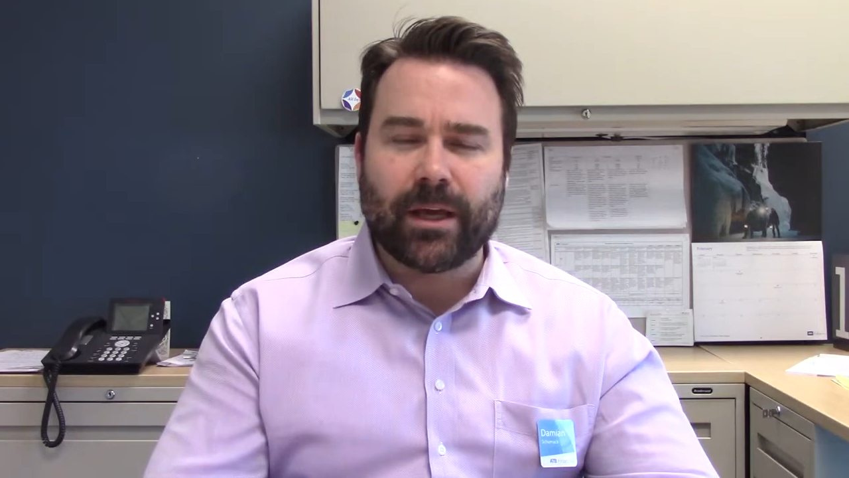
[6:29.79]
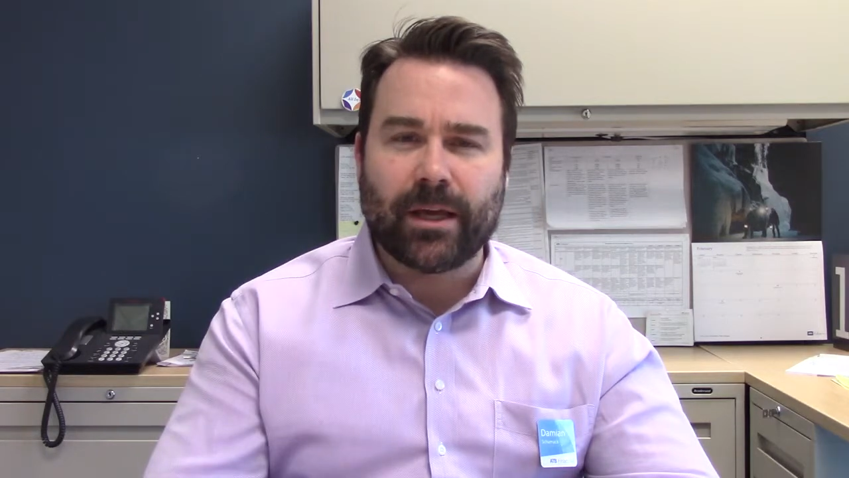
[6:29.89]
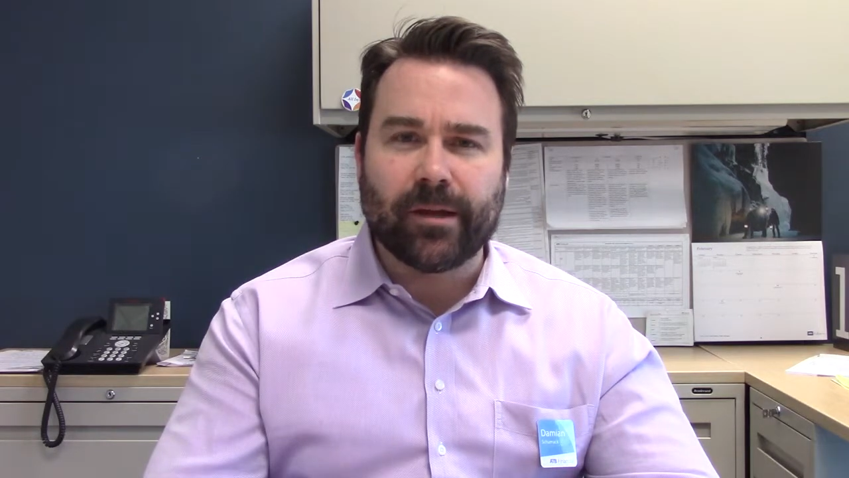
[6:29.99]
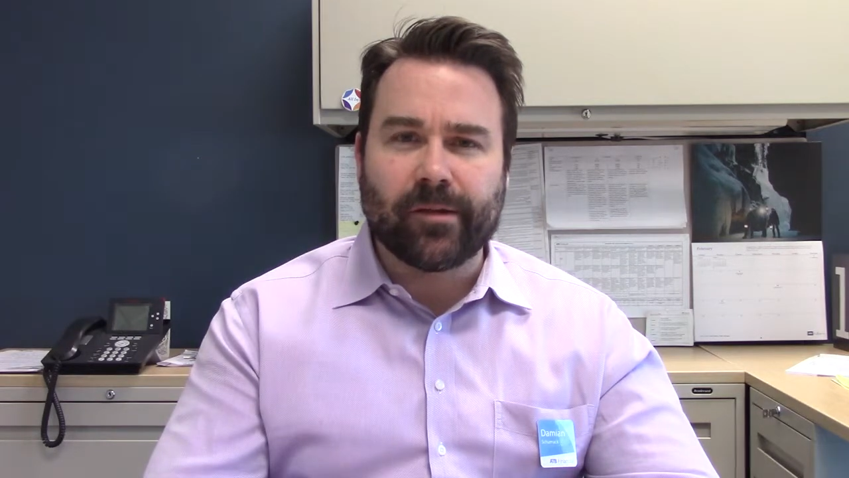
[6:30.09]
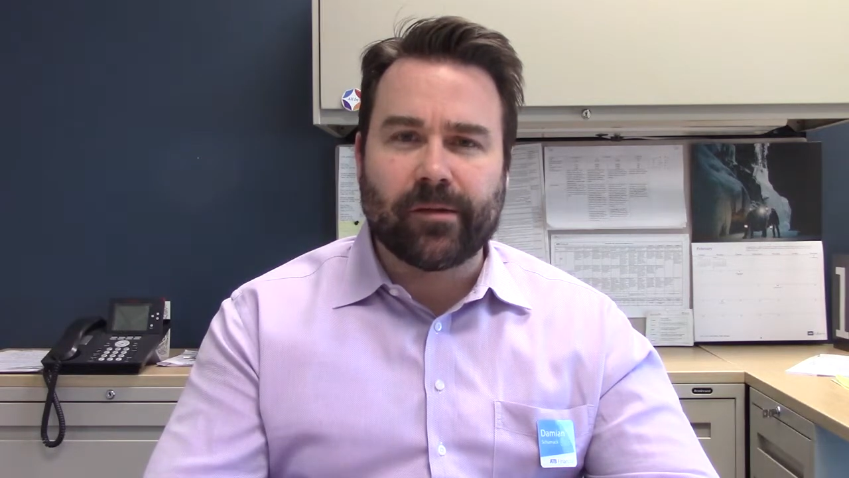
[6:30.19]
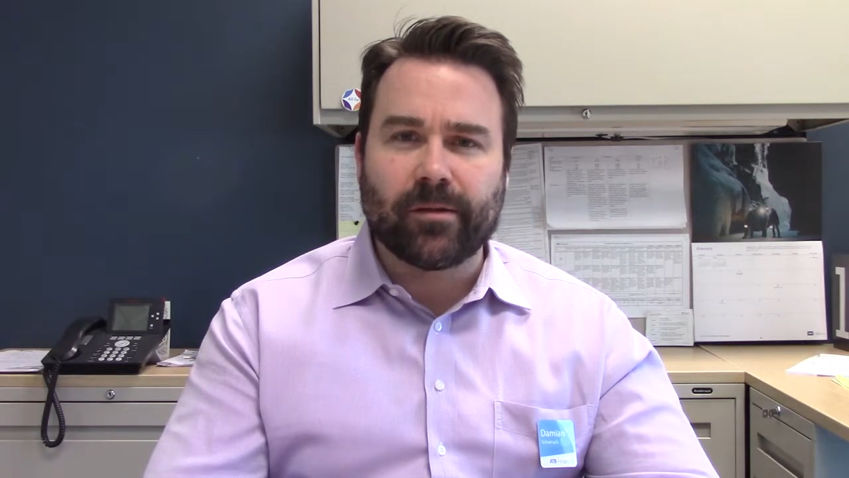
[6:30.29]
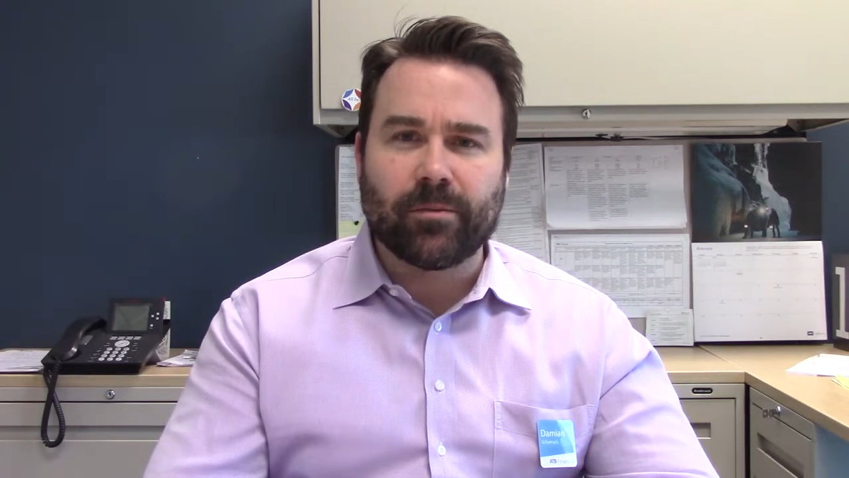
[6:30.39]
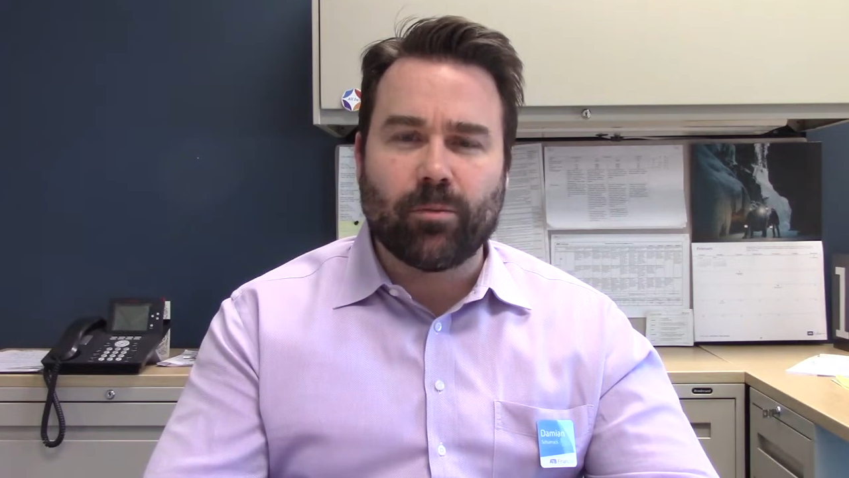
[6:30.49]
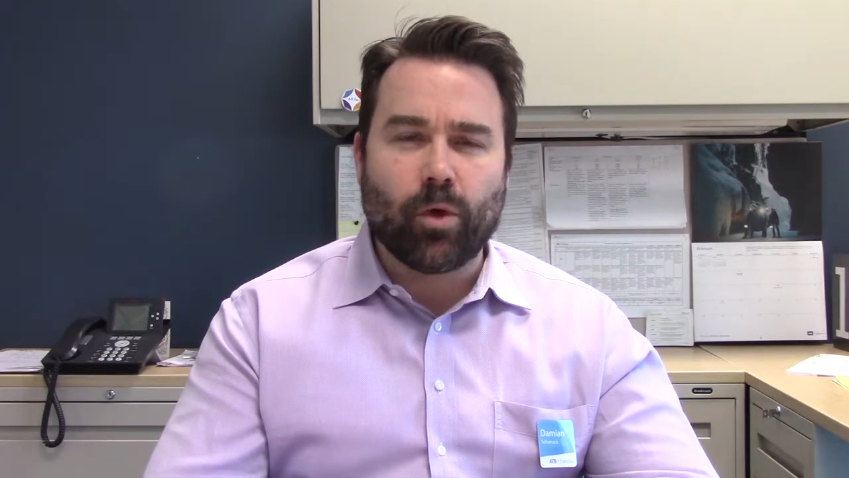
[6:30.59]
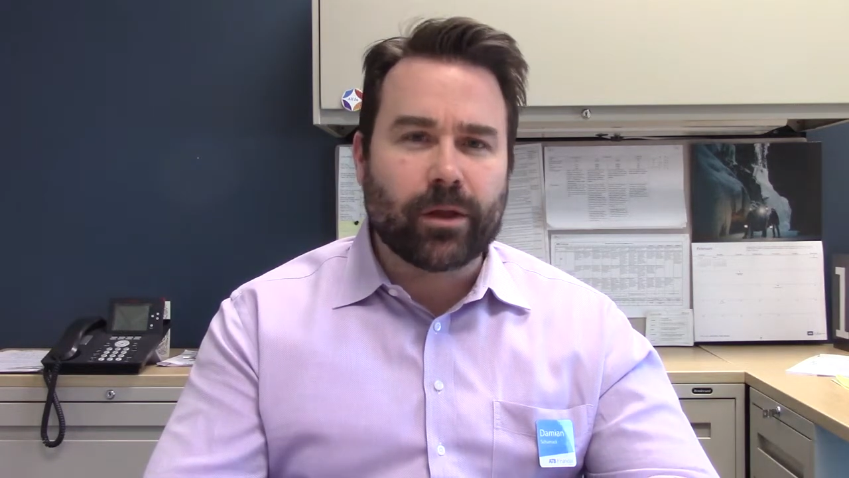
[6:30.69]
is
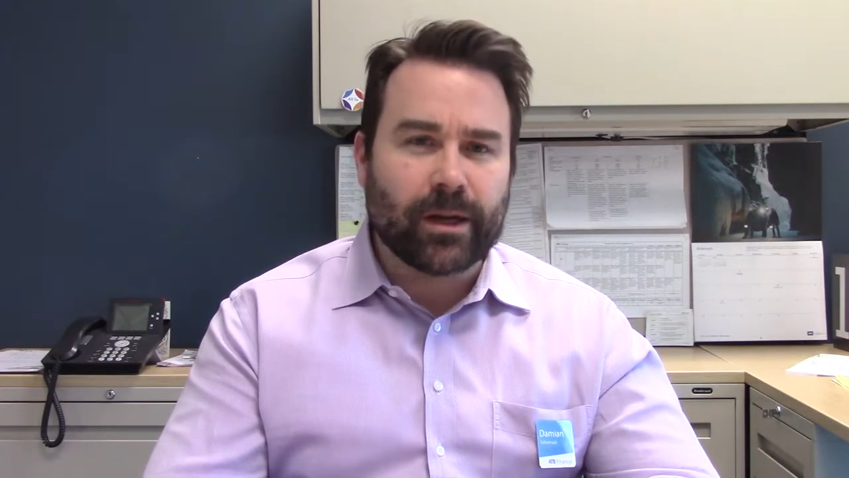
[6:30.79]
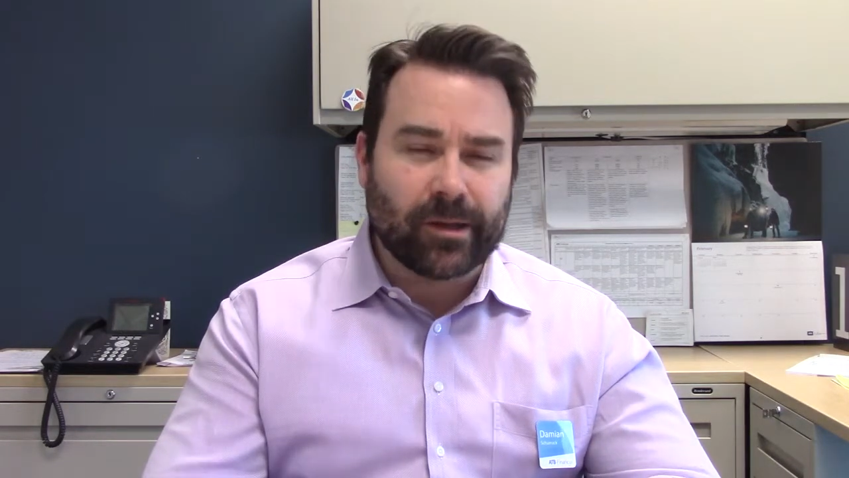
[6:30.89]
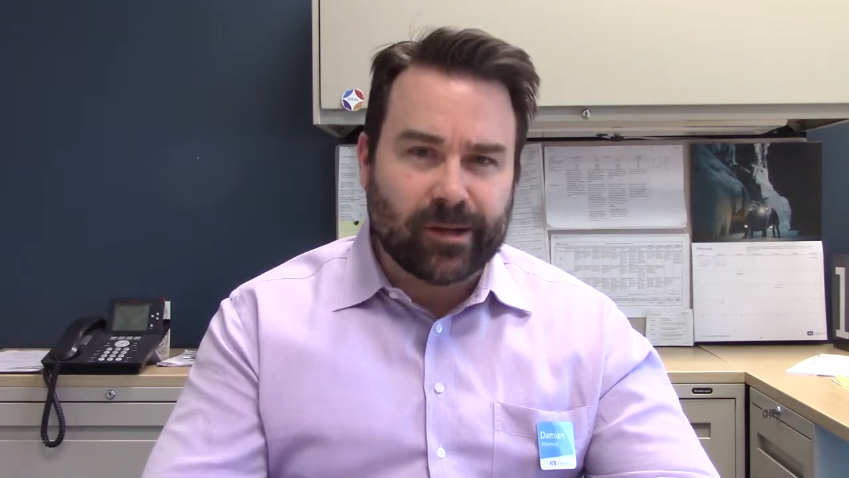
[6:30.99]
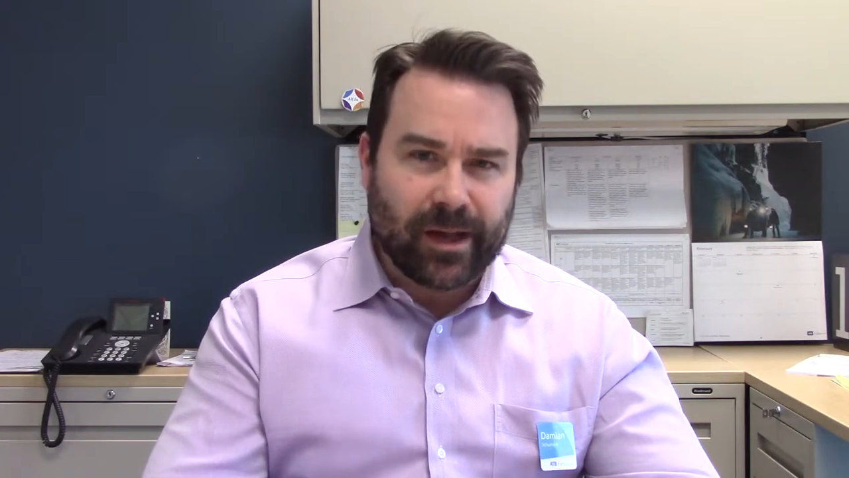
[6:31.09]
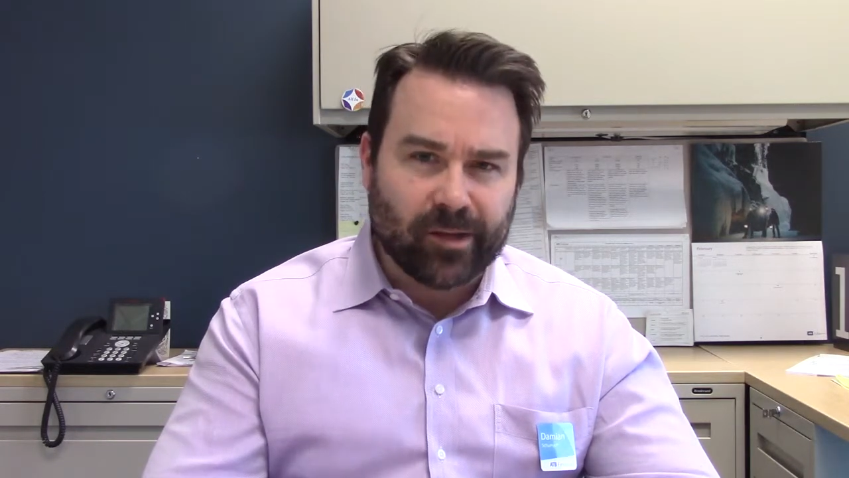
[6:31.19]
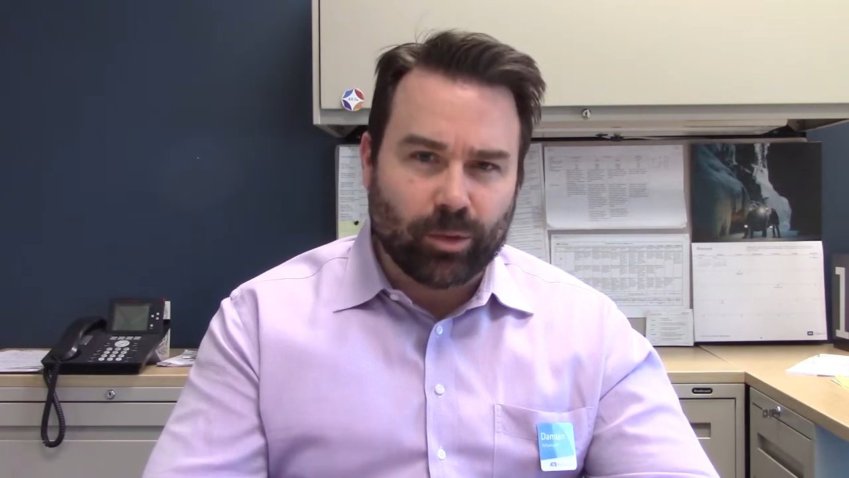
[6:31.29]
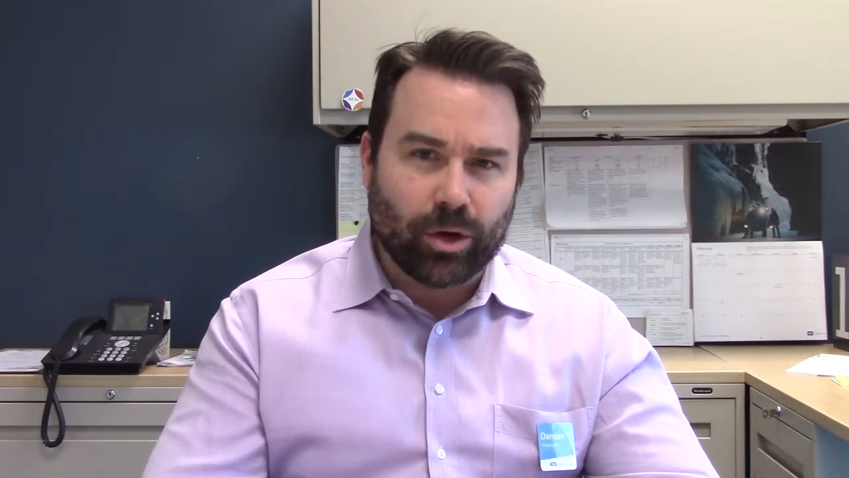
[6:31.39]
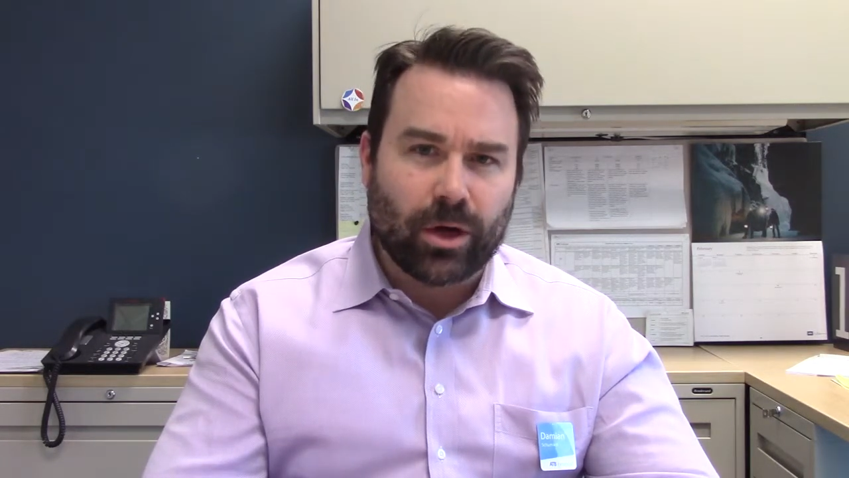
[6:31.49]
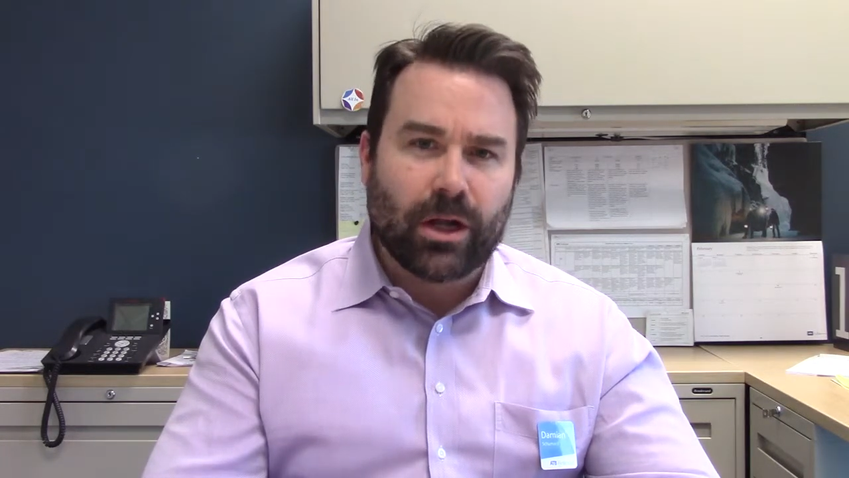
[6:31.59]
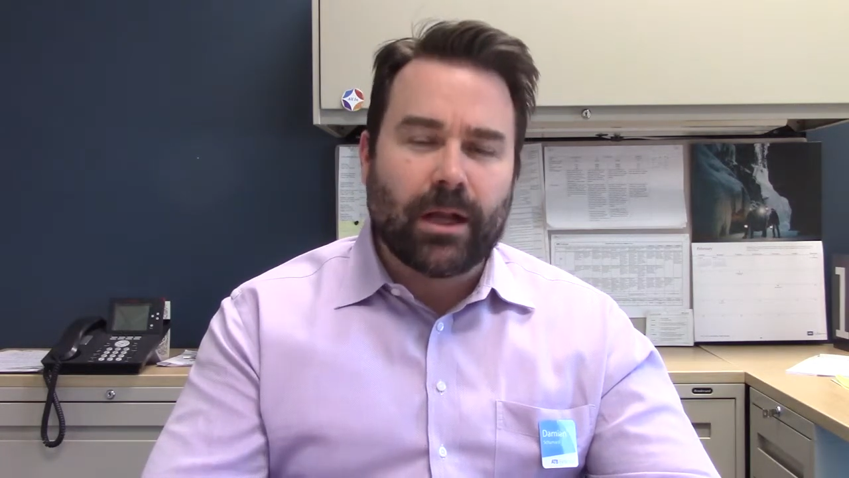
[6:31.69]
more than accessible,